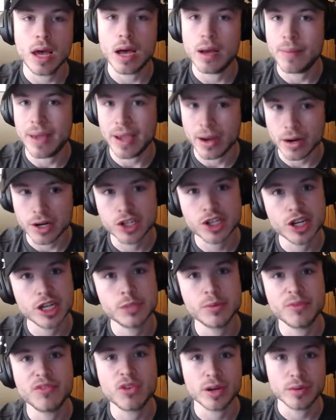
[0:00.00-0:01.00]
Aaron
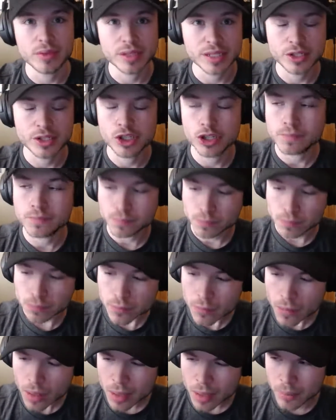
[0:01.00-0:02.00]
Judge before he was injured.
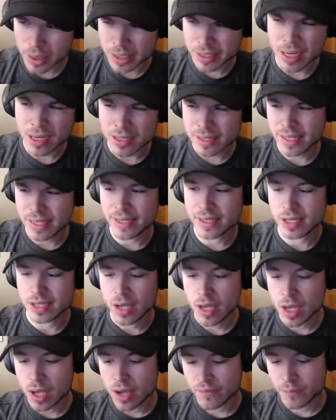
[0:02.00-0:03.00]
But Tatis,
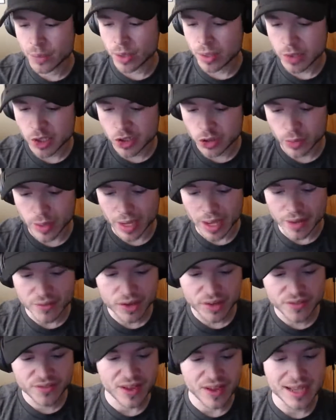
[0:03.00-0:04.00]
pretty much through
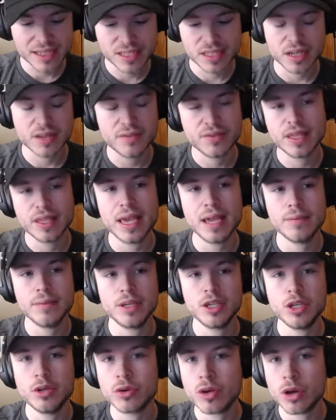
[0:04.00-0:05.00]
every facet of the game
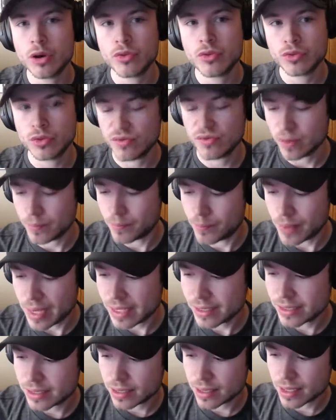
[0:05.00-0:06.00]
that you go through from
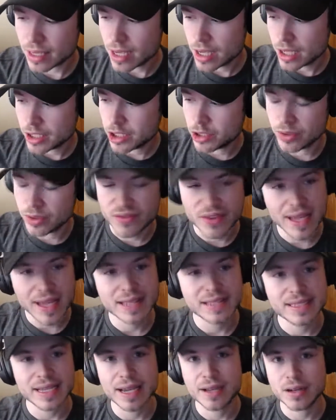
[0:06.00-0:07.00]
basic to
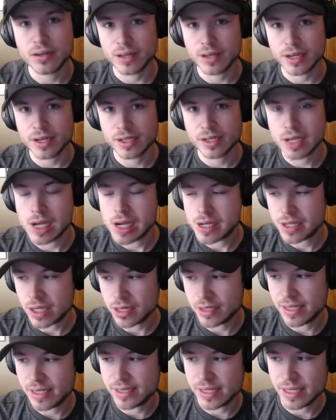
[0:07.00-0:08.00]
advanced analytics,
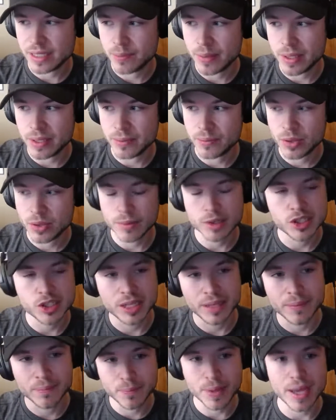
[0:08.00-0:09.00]
Tatis has been pretty much
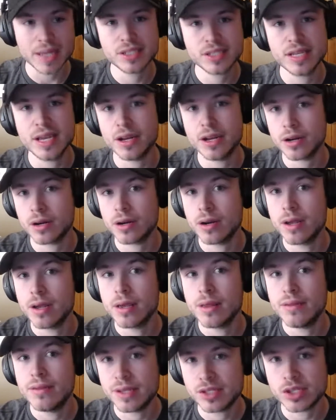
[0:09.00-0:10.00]
the best hitter
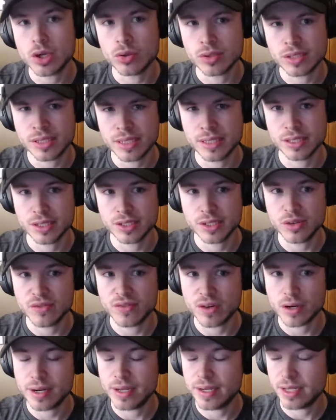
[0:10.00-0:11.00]
this whole season so
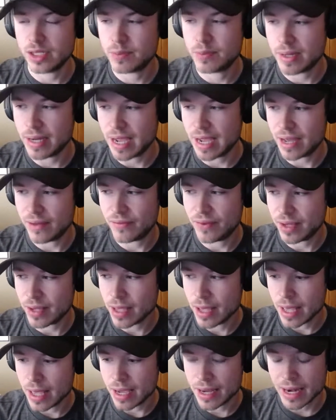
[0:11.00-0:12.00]
far. He has been
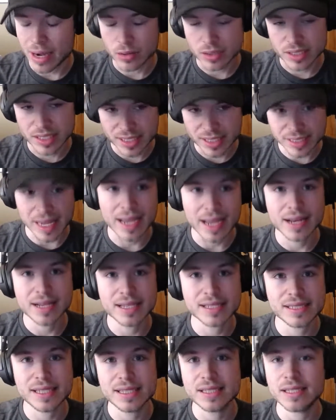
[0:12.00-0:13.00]
having an
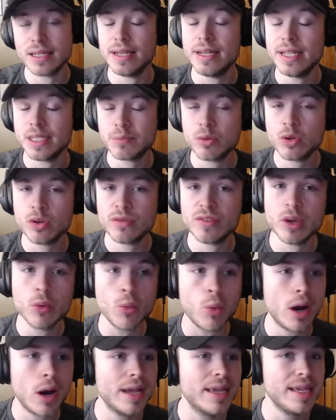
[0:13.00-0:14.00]
outstanding season, and he's proving
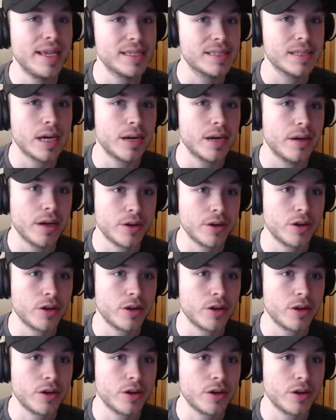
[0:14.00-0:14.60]
why he's not an